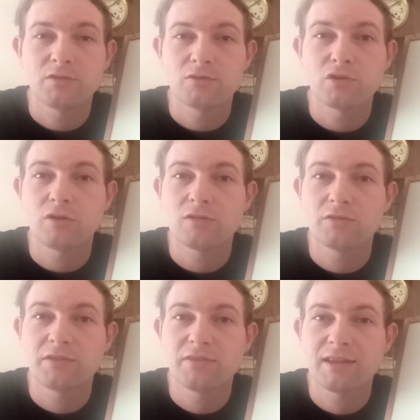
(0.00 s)

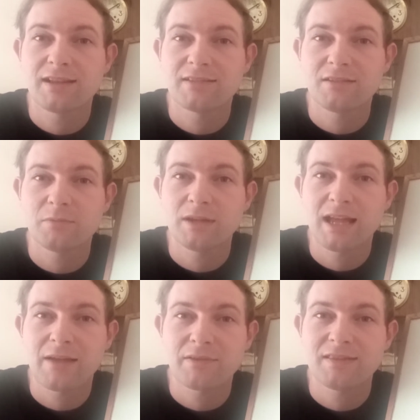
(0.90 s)
chocolates and things that we
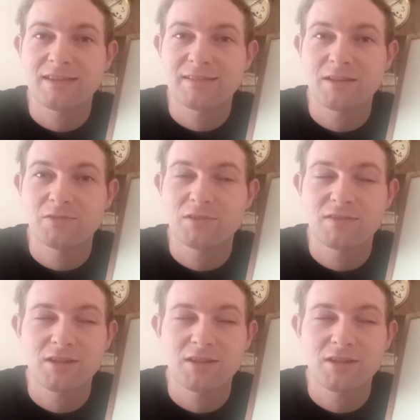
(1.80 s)
have in this country,